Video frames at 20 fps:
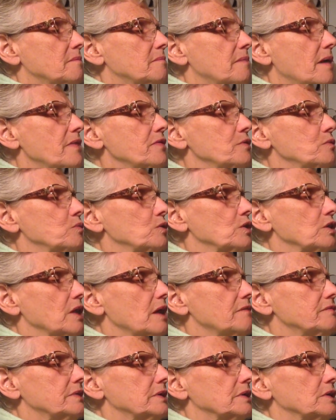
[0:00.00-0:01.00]
Mother will
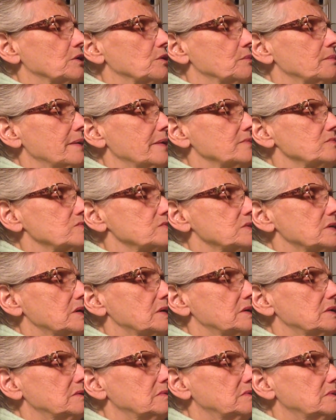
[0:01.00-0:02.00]
love it, Little Mouse
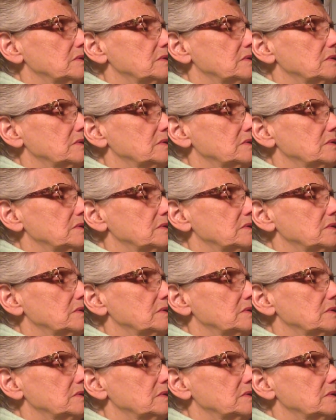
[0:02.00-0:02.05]
said.